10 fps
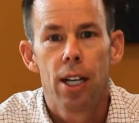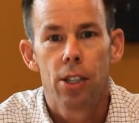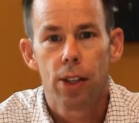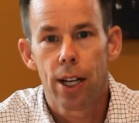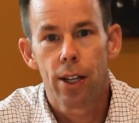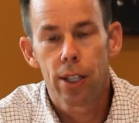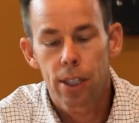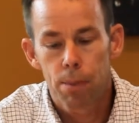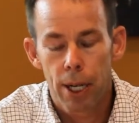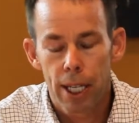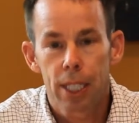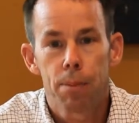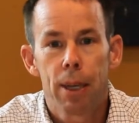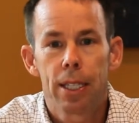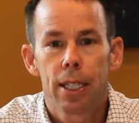So that earnest money is
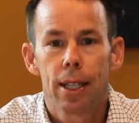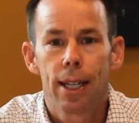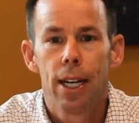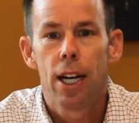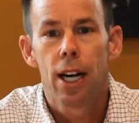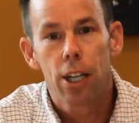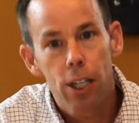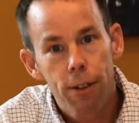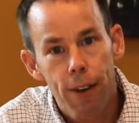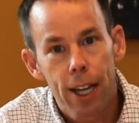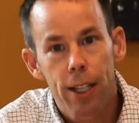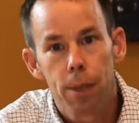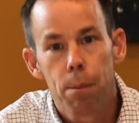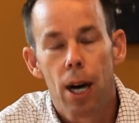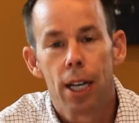basically a good faith
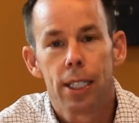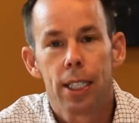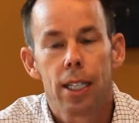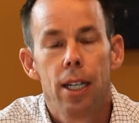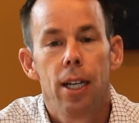deposit